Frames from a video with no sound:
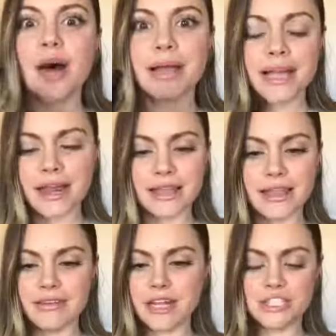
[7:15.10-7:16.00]
oh my God, I
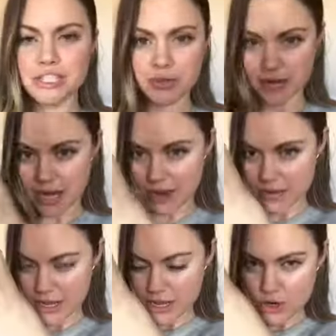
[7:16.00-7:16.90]
love it. I'll just do it right now.
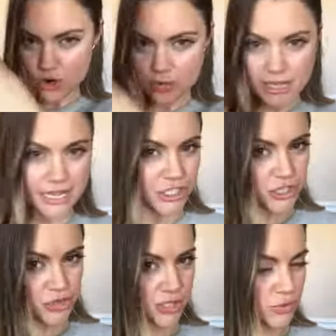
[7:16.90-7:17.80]
Normally I
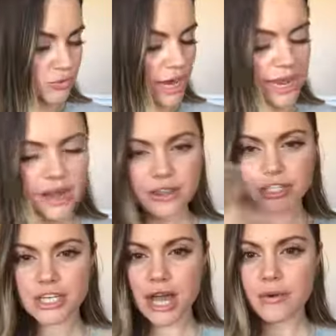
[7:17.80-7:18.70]
just do this right out of
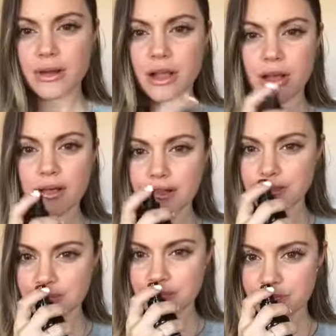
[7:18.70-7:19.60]
the shower. Oh,
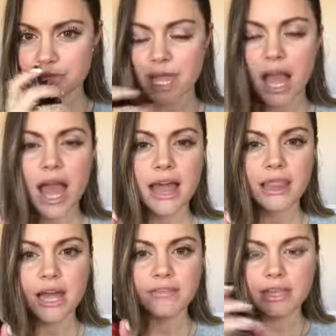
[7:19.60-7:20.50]
I
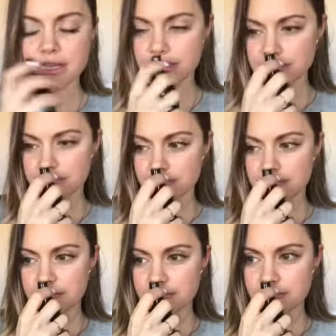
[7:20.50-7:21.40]
love this.
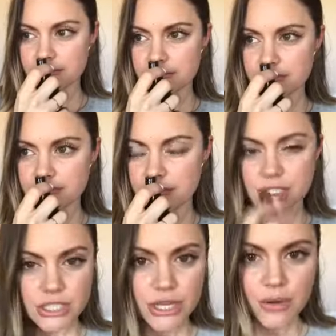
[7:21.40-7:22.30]

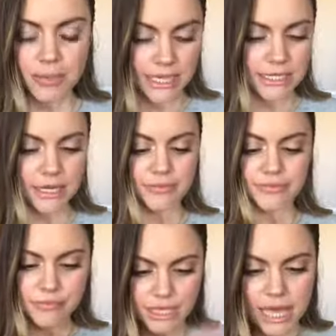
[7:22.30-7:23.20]
So amazing.
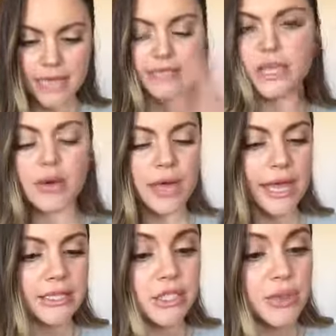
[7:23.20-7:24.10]
Yes,
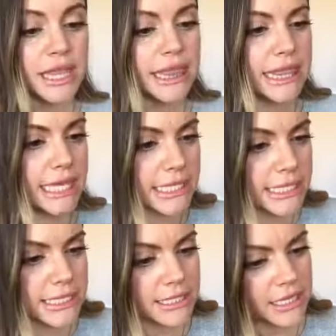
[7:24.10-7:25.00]
okay, so then
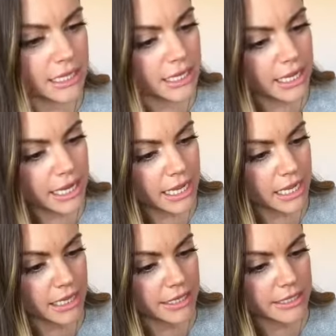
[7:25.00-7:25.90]
this
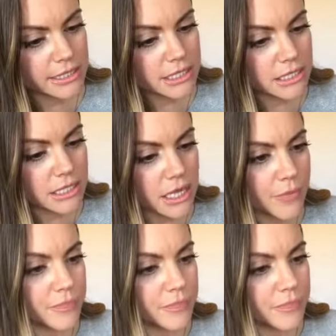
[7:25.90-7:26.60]
is